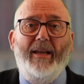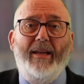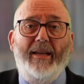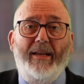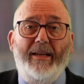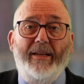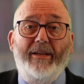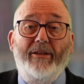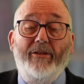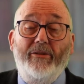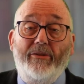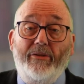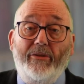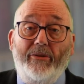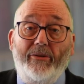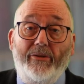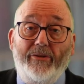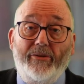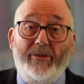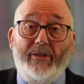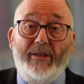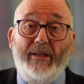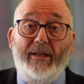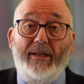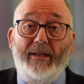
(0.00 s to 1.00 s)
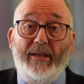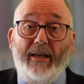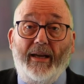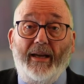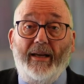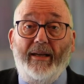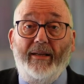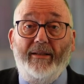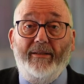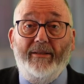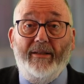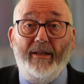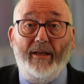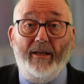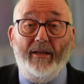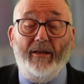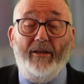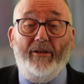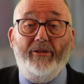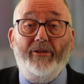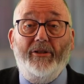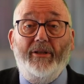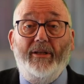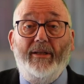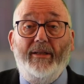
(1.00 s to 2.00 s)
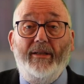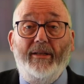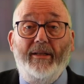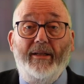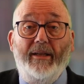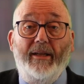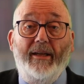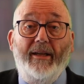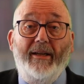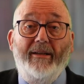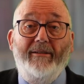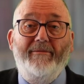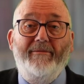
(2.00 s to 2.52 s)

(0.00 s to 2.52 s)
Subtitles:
it is used in a theologically